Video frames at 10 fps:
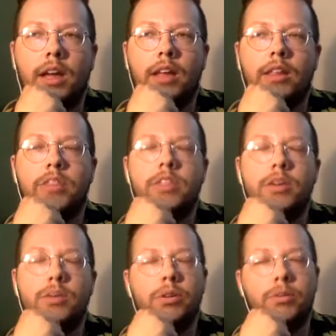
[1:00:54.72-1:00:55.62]
I
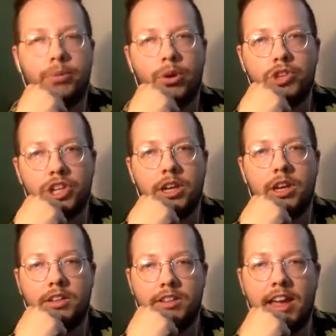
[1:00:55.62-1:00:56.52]
think we're approaching
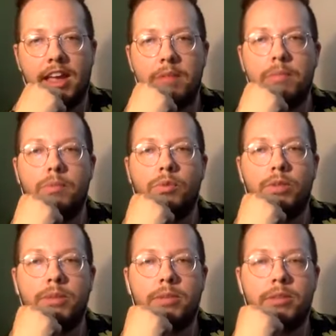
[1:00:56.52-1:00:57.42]
a time
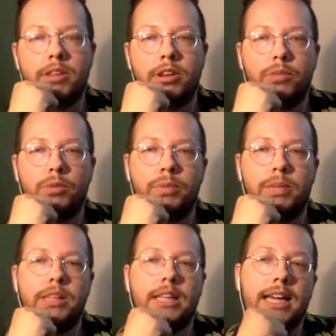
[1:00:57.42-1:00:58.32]
when maybe there will
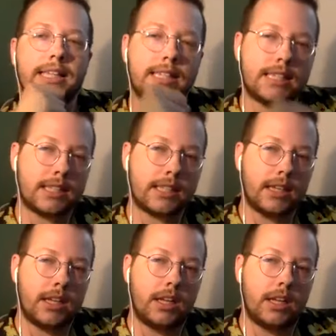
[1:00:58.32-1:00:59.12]
be less